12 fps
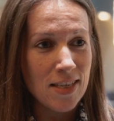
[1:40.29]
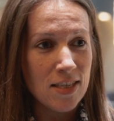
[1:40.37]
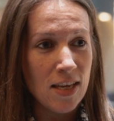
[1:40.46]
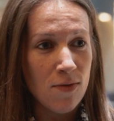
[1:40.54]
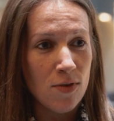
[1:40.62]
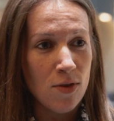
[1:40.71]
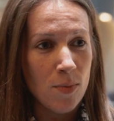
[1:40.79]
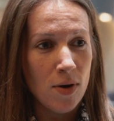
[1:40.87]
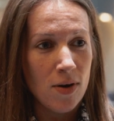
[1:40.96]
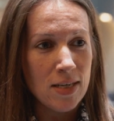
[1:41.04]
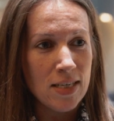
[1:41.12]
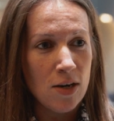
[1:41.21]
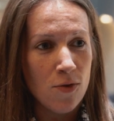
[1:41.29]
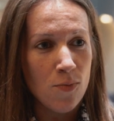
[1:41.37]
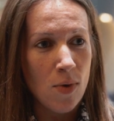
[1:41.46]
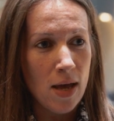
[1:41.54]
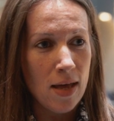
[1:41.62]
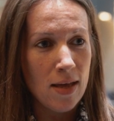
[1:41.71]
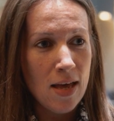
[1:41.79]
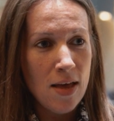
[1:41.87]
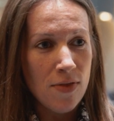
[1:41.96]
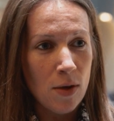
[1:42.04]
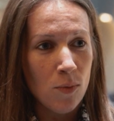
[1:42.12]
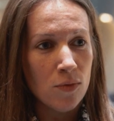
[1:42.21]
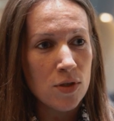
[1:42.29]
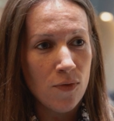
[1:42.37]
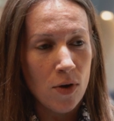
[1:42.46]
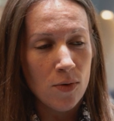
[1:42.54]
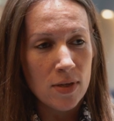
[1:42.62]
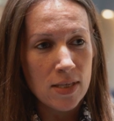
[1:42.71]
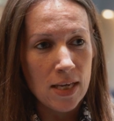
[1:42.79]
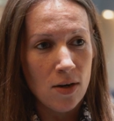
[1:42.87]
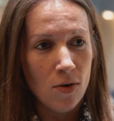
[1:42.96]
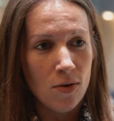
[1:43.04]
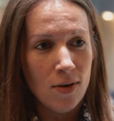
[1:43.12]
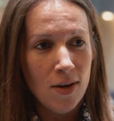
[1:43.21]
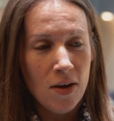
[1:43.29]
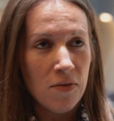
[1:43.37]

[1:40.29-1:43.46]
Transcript: It's given them an idea of where they want to focus in on.